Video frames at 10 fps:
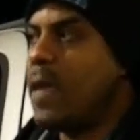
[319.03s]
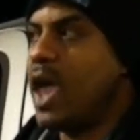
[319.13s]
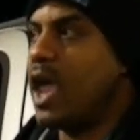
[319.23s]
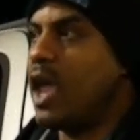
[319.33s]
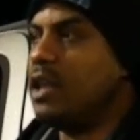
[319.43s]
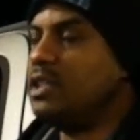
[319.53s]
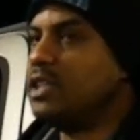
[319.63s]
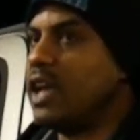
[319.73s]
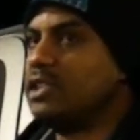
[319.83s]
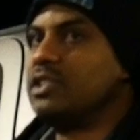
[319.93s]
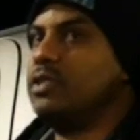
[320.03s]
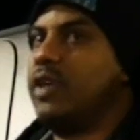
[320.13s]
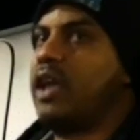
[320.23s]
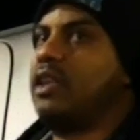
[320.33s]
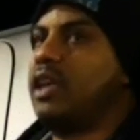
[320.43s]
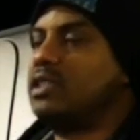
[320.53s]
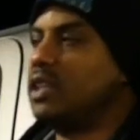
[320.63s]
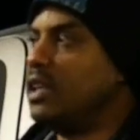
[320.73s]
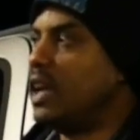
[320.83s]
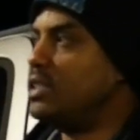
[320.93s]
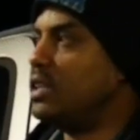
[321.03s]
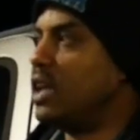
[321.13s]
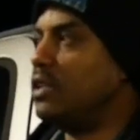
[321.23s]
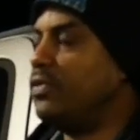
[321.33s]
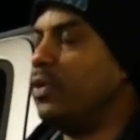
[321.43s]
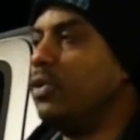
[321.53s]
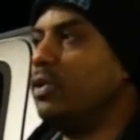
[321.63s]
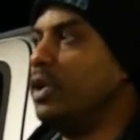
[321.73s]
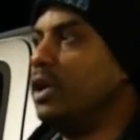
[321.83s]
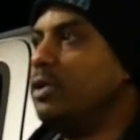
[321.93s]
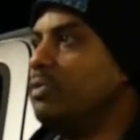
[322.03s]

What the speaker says: And these cats are still acting like it's like 1994, man.